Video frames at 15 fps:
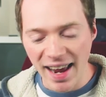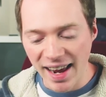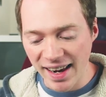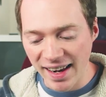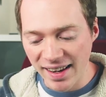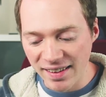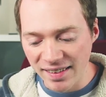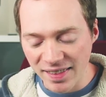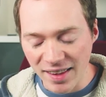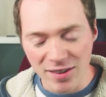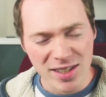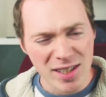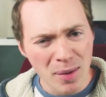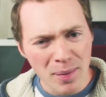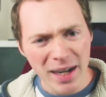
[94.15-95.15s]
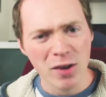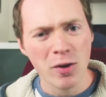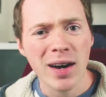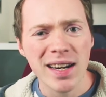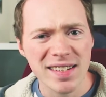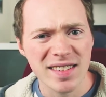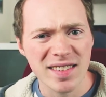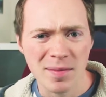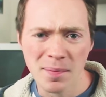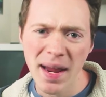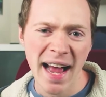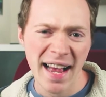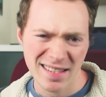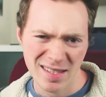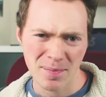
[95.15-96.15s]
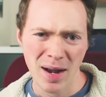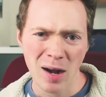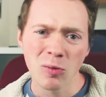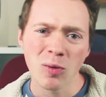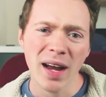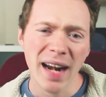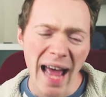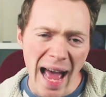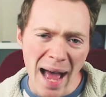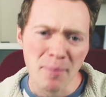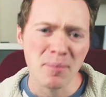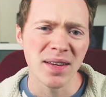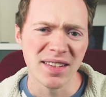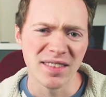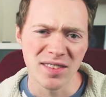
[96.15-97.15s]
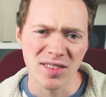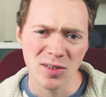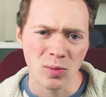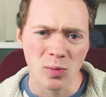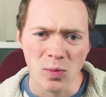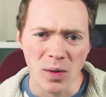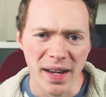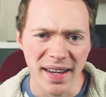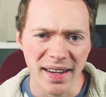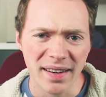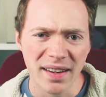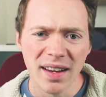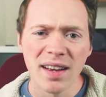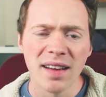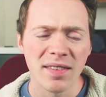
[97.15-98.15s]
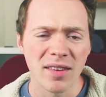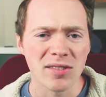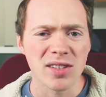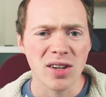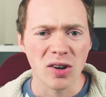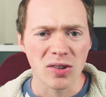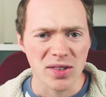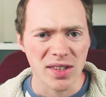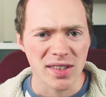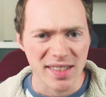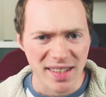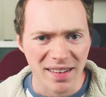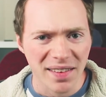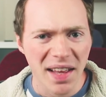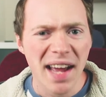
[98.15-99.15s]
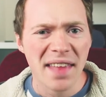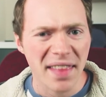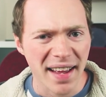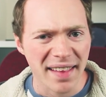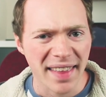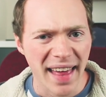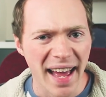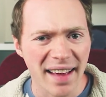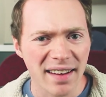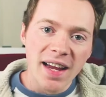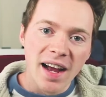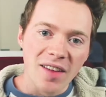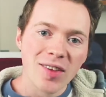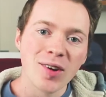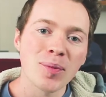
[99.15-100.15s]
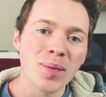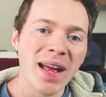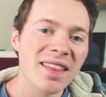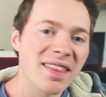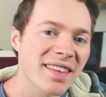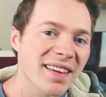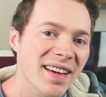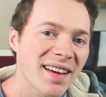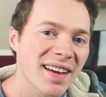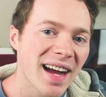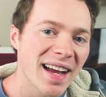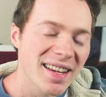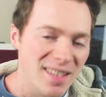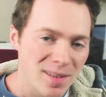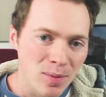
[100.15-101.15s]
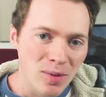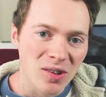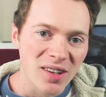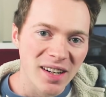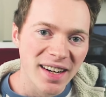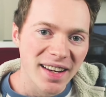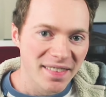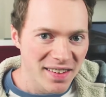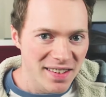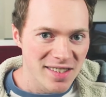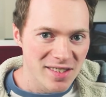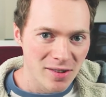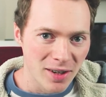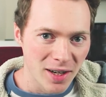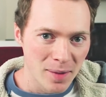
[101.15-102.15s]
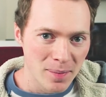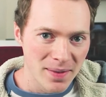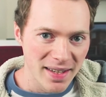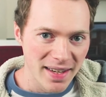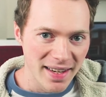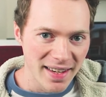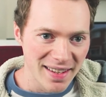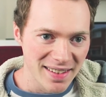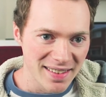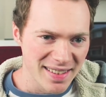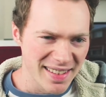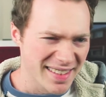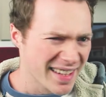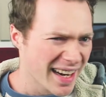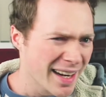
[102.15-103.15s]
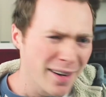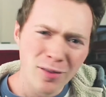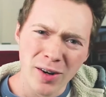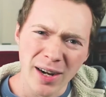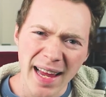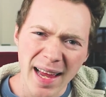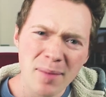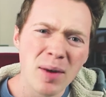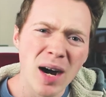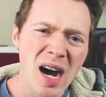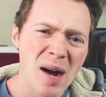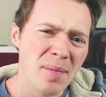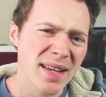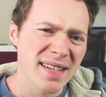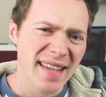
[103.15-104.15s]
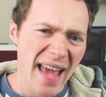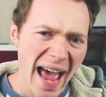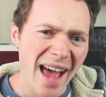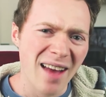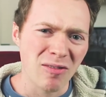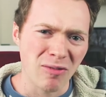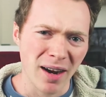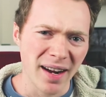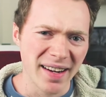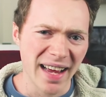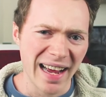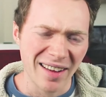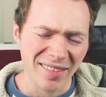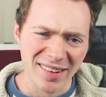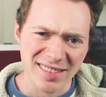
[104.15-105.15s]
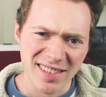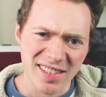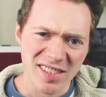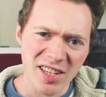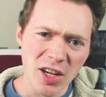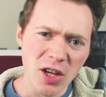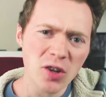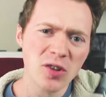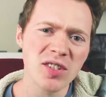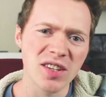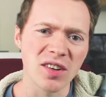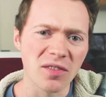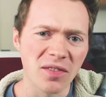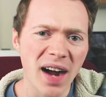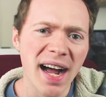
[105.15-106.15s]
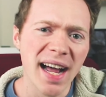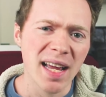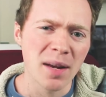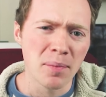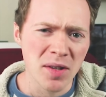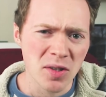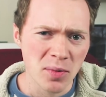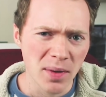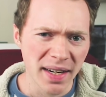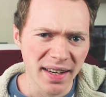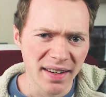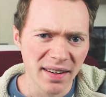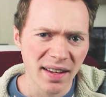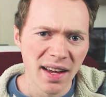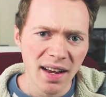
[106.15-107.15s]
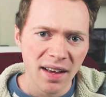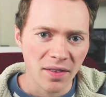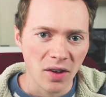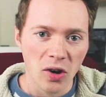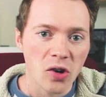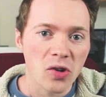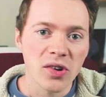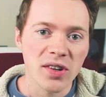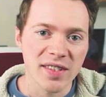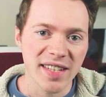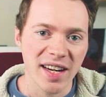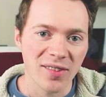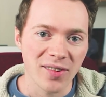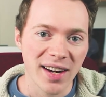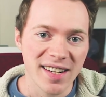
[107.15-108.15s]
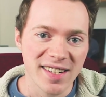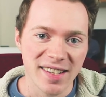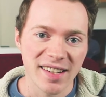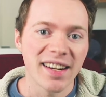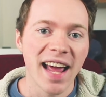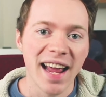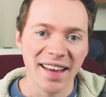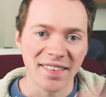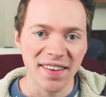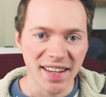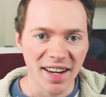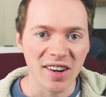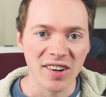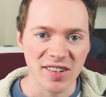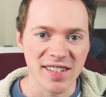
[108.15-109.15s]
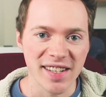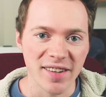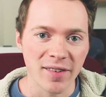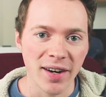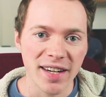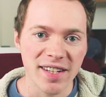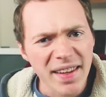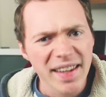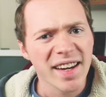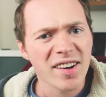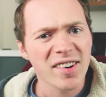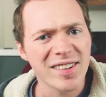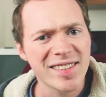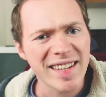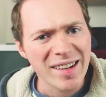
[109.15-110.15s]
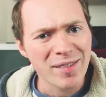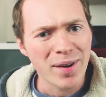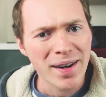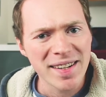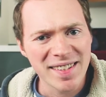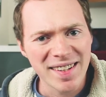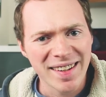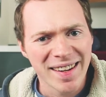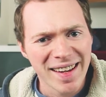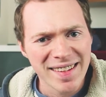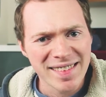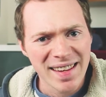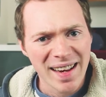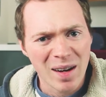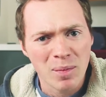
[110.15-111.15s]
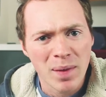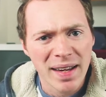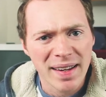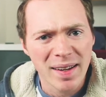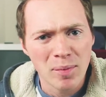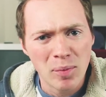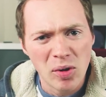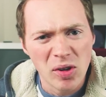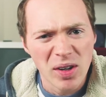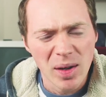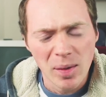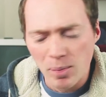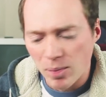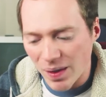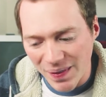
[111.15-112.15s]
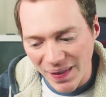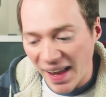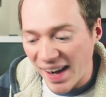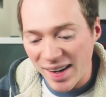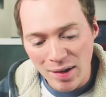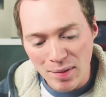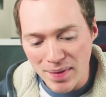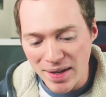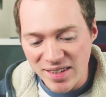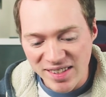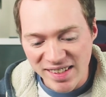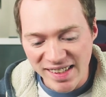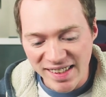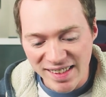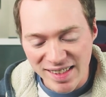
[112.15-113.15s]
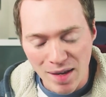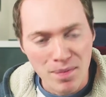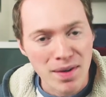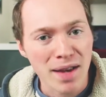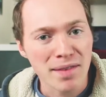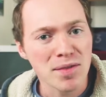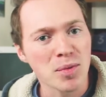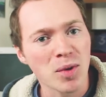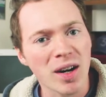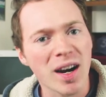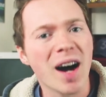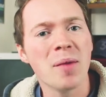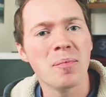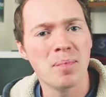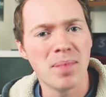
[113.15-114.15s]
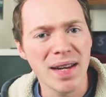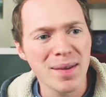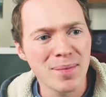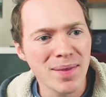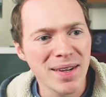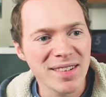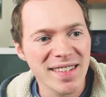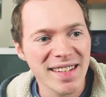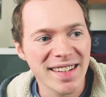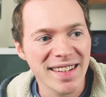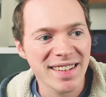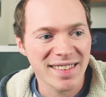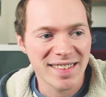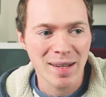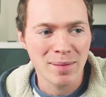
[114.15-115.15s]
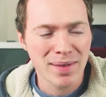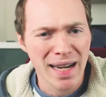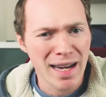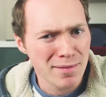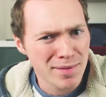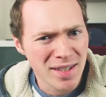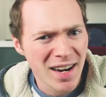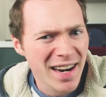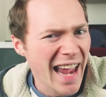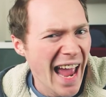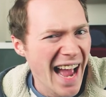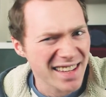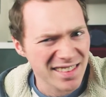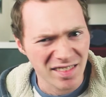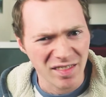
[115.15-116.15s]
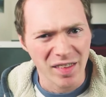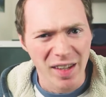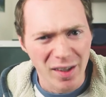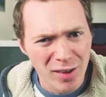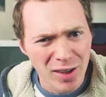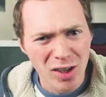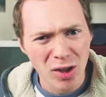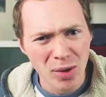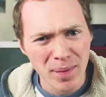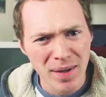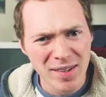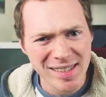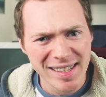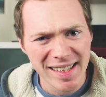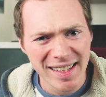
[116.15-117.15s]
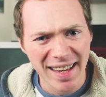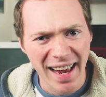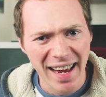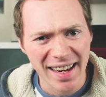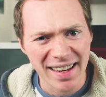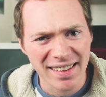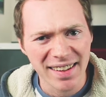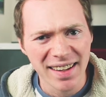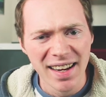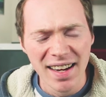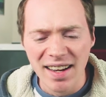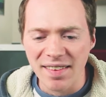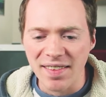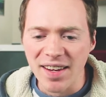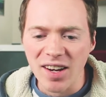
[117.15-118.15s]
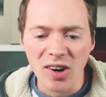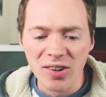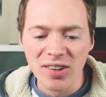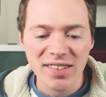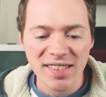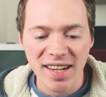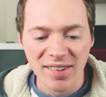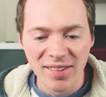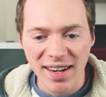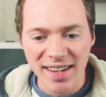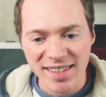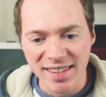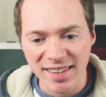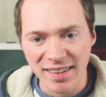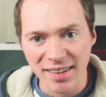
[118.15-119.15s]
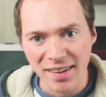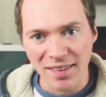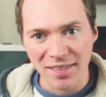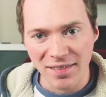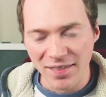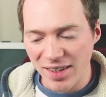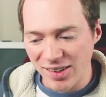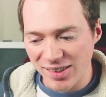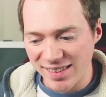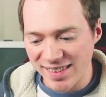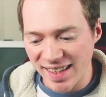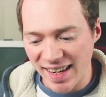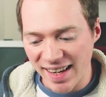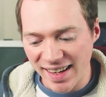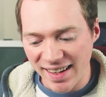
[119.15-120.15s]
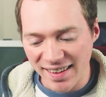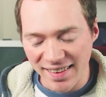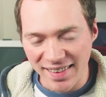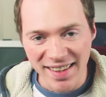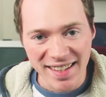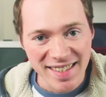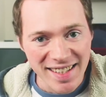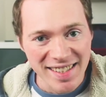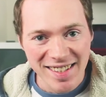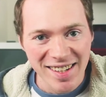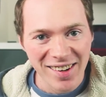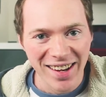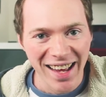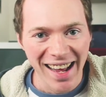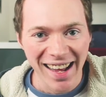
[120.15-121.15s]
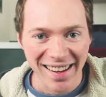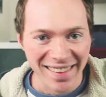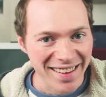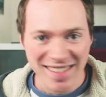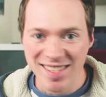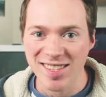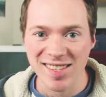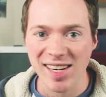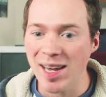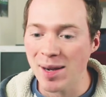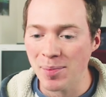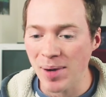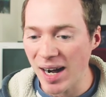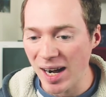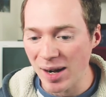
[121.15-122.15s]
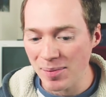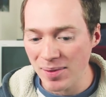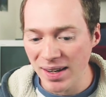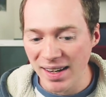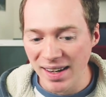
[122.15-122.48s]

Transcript: And there's so many questions to be asked about what happens when those cultures collide like that. The other main thing I explore in this script is kind of where hip-hop is at right now. There's this huge divide between the older generation and the younger generation. The younger generation is now making more melodic music, sometimes more upbeat music, sometimes not as lyrical music, and the older generation feels like this isn't okay, this isn't hip-hop.